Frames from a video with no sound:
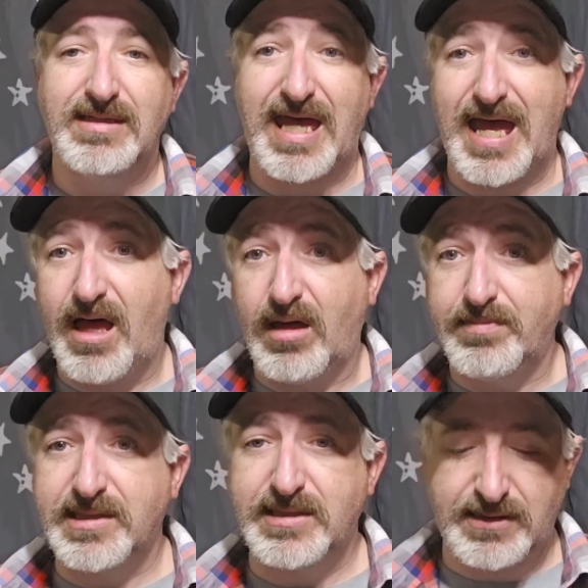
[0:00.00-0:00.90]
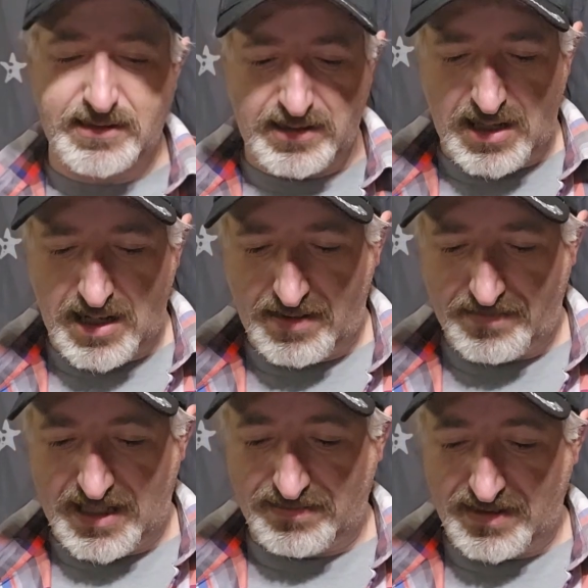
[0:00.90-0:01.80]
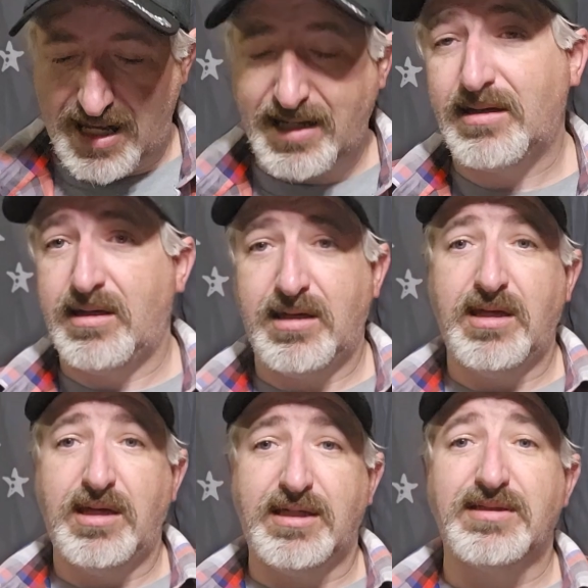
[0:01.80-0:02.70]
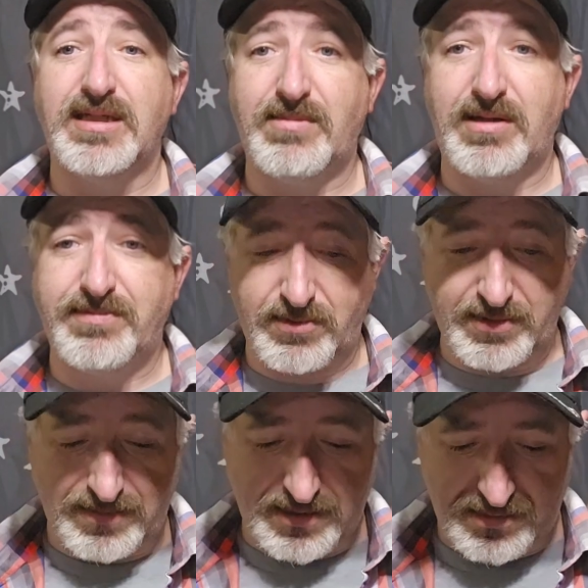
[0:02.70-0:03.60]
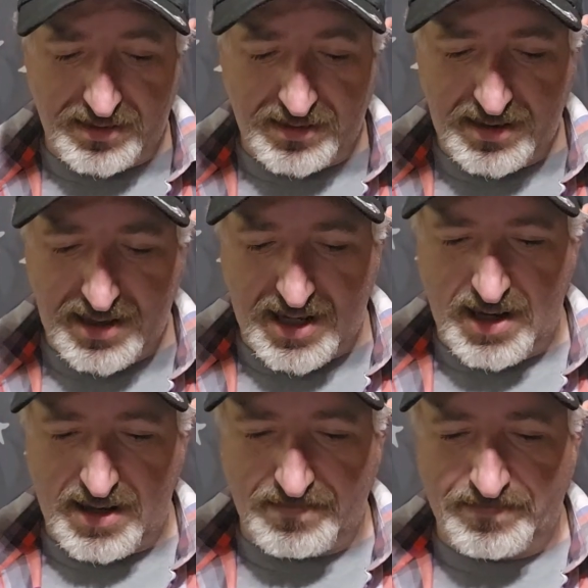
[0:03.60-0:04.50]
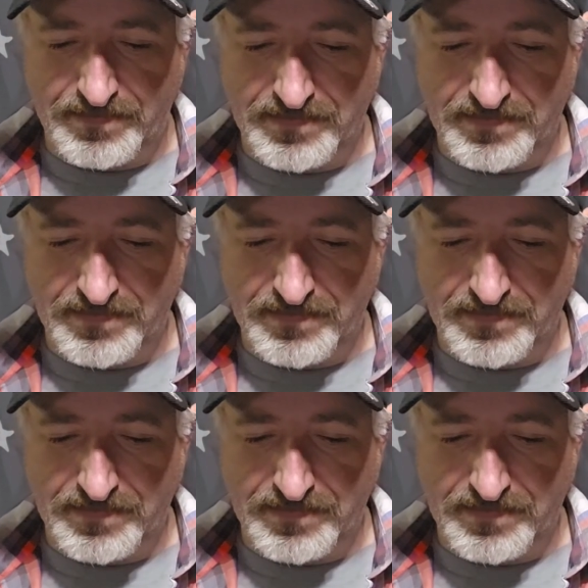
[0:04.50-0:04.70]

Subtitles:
helps. If not, you'll see it in my full review. Now,